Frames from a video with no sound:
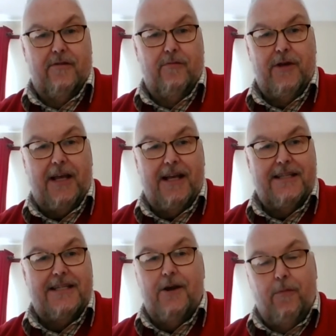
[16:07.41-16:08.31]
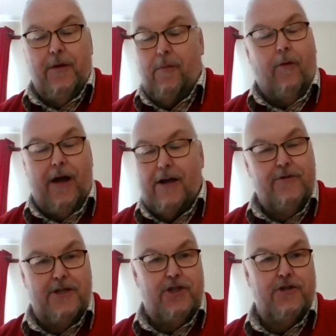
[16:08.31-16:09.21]
We can't tell people how
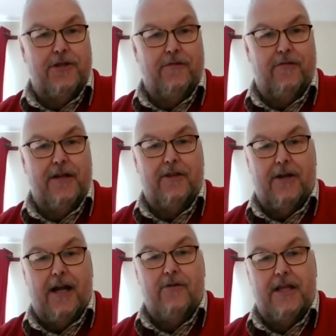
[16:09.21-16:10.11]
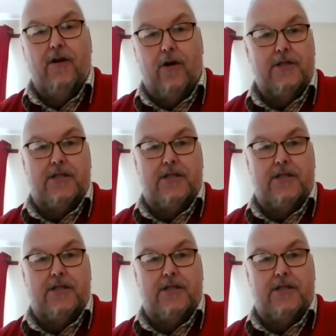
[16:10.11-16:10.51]
they should feel or how they ought